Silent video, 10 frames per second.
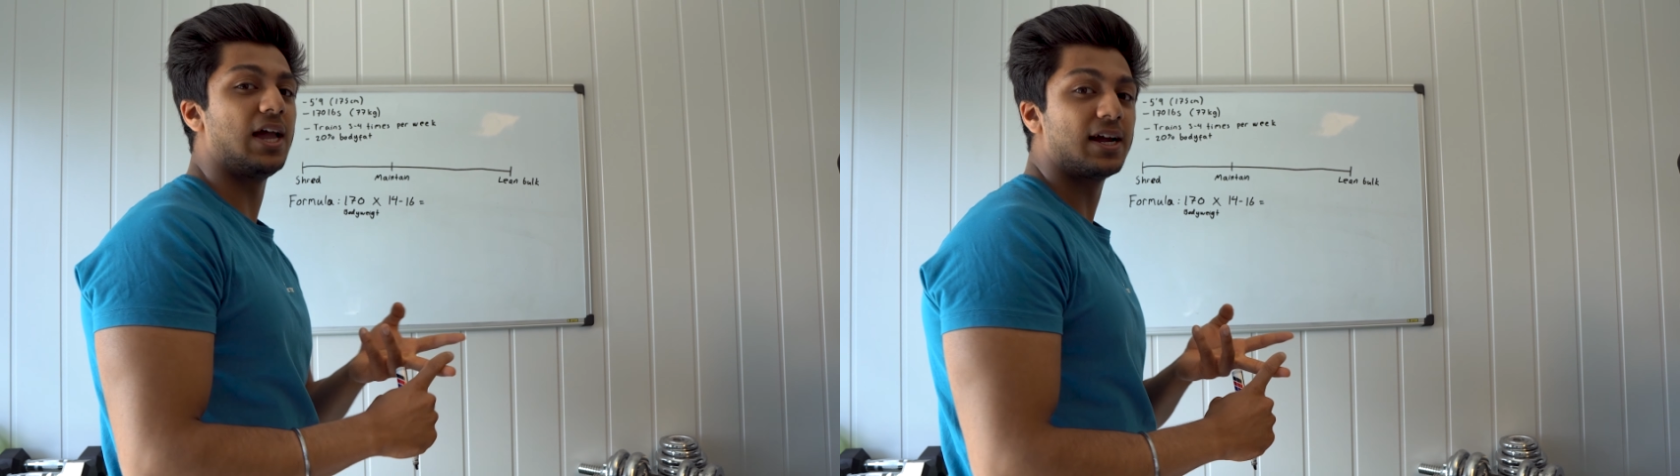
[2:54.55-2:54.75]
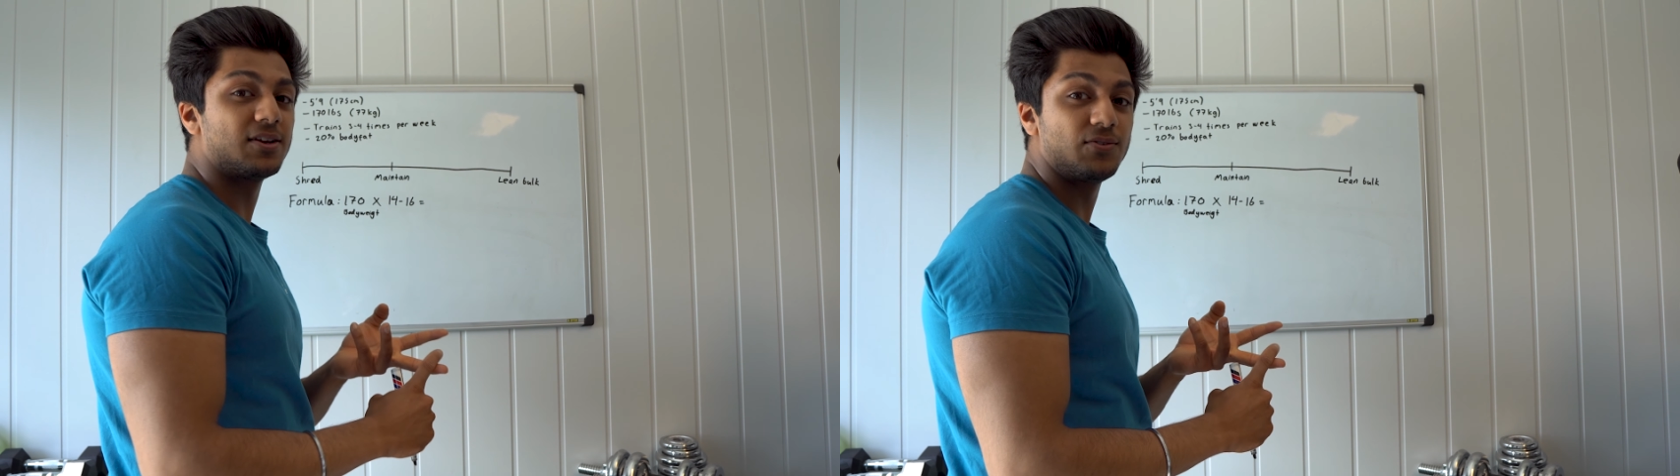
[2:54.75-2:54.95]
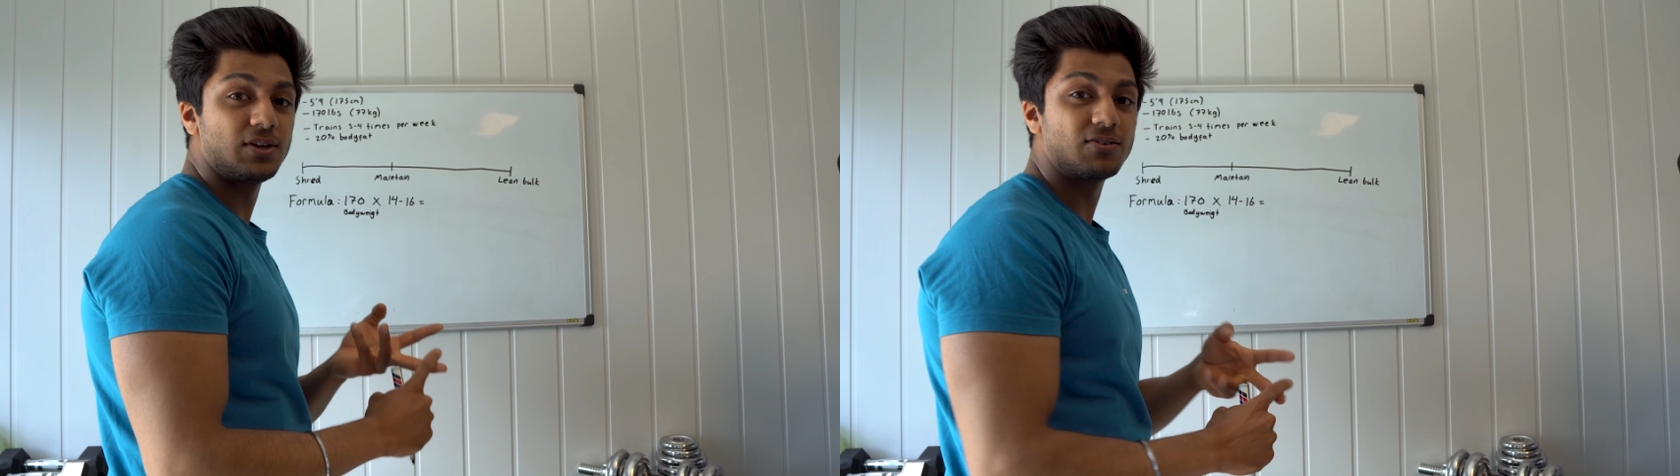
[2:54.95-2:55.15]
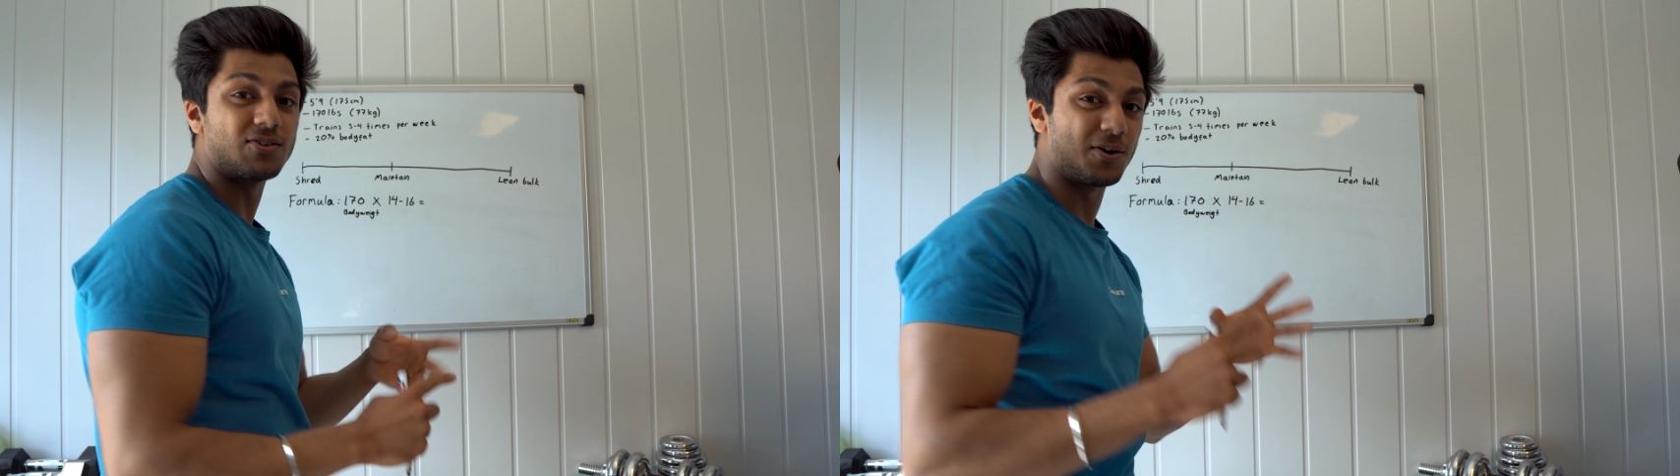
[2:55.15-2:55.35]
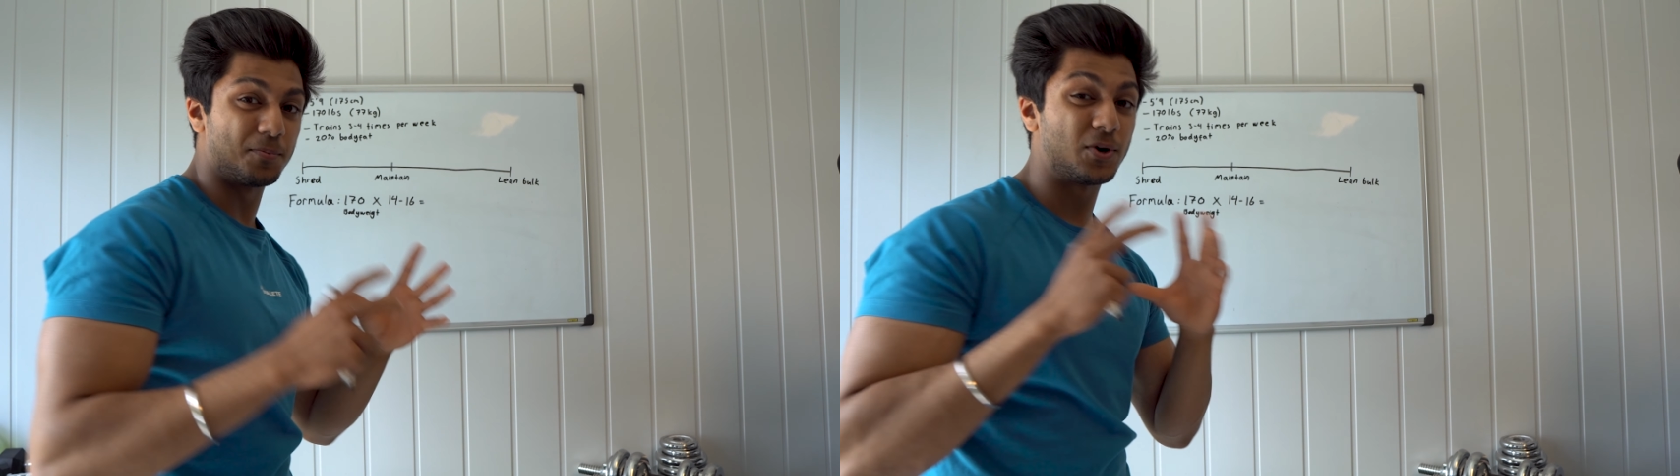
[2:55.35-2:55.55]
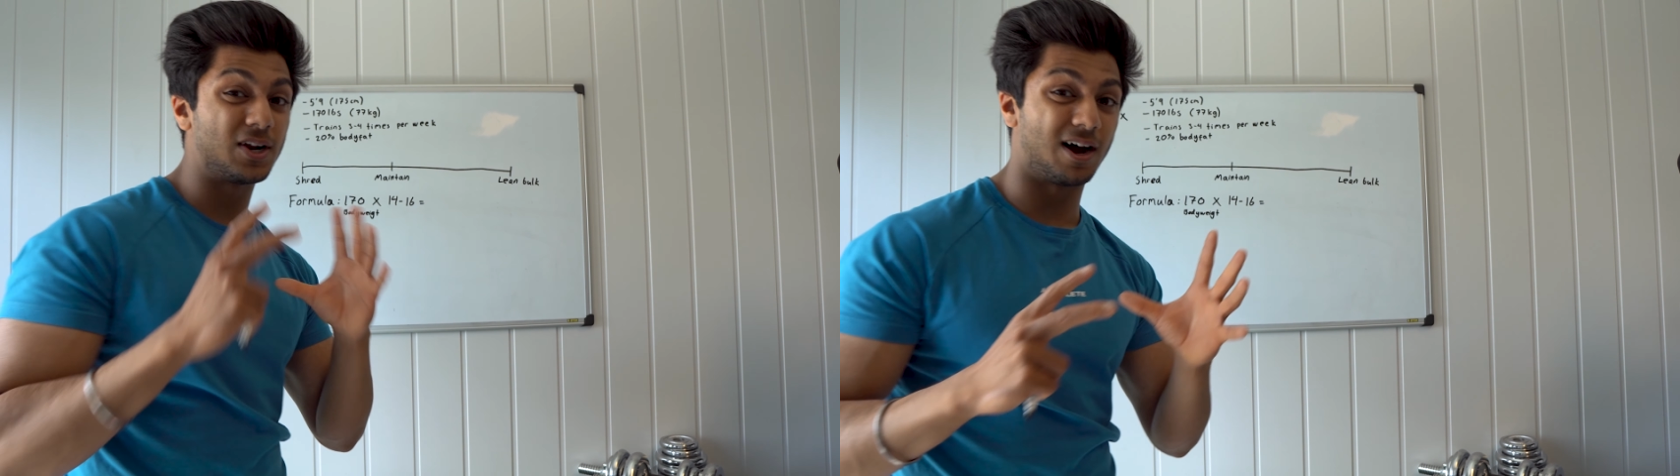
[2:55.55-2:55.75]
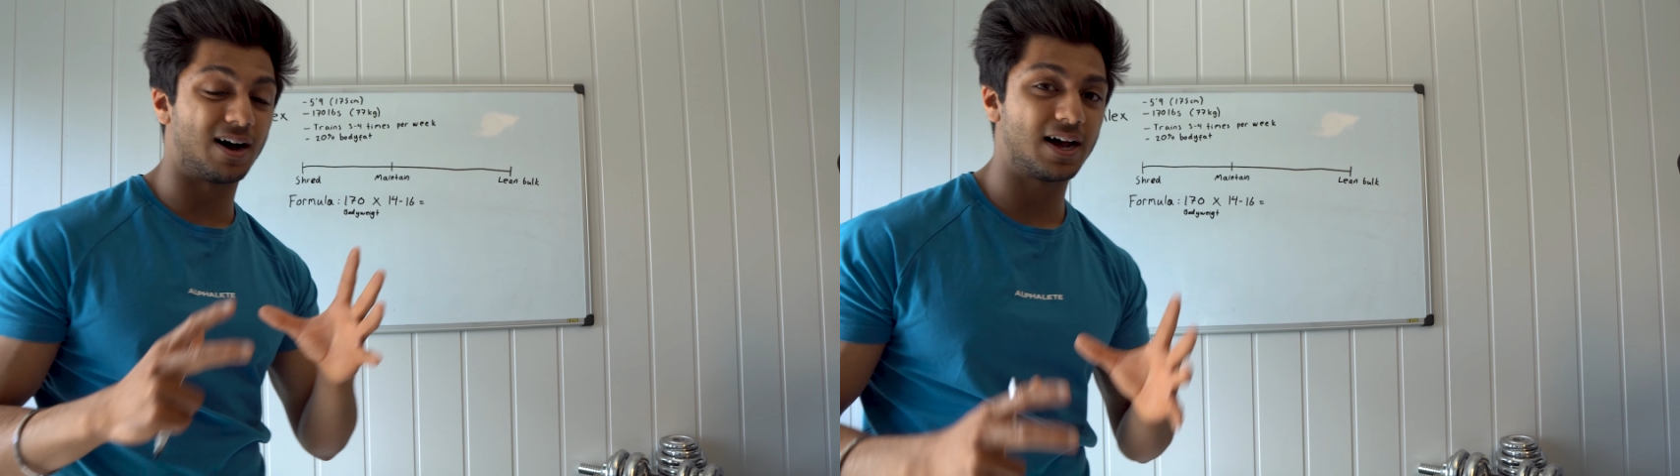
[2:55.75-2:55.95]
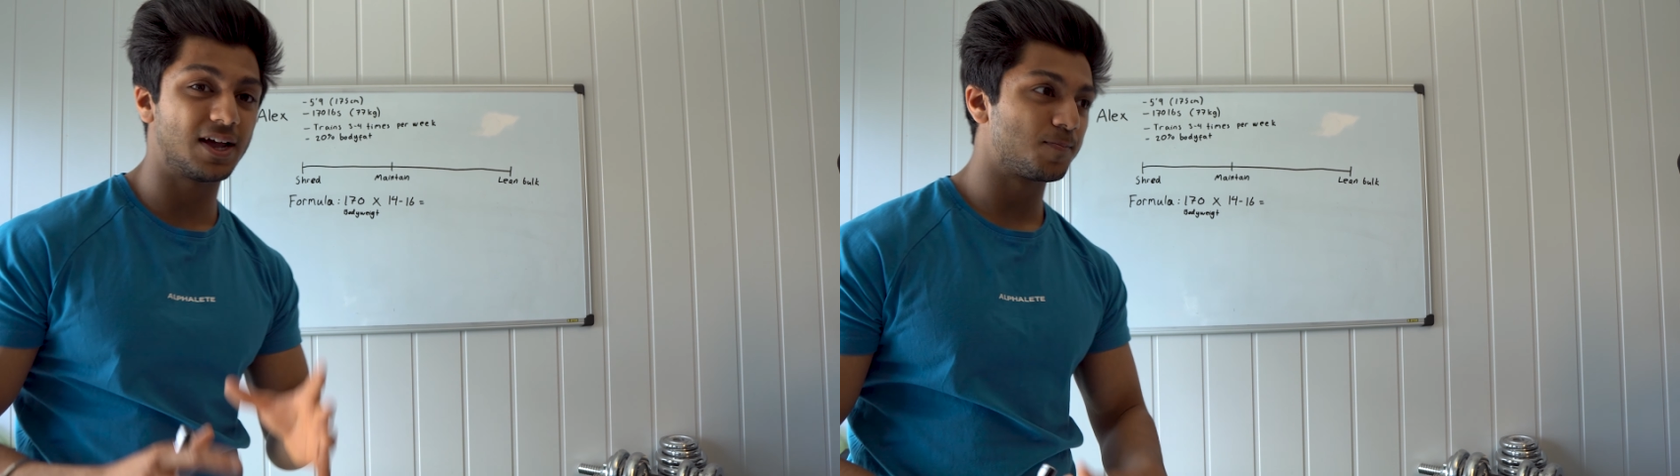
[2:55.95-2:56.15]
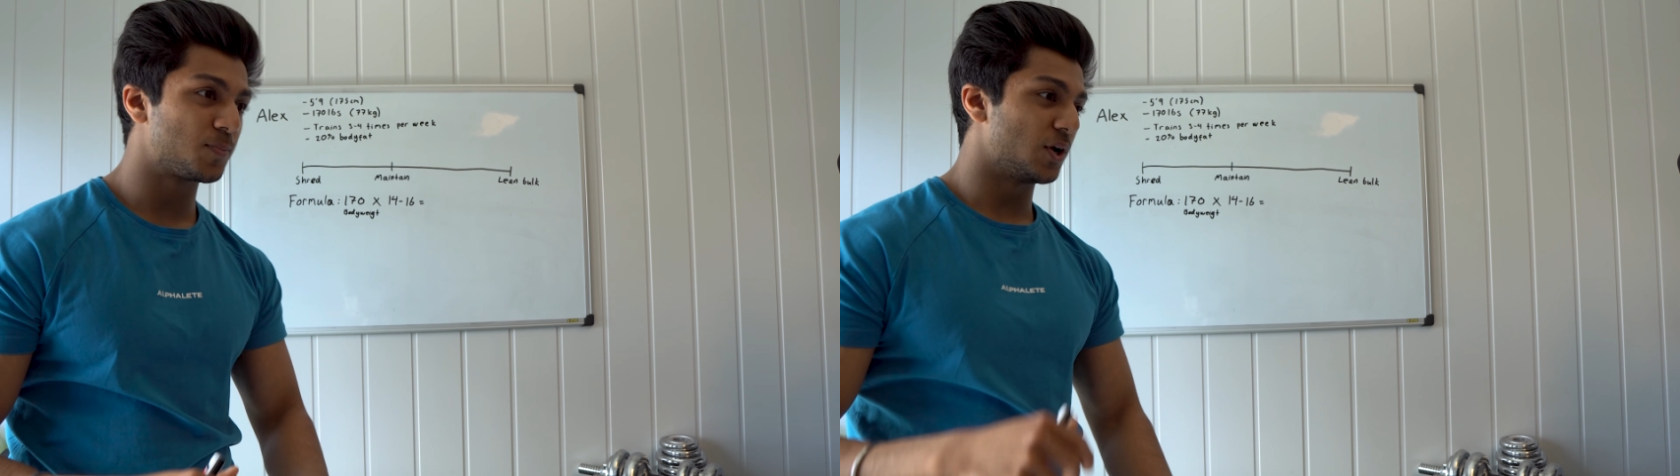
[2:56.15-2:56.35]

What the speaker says: activities are pretty high.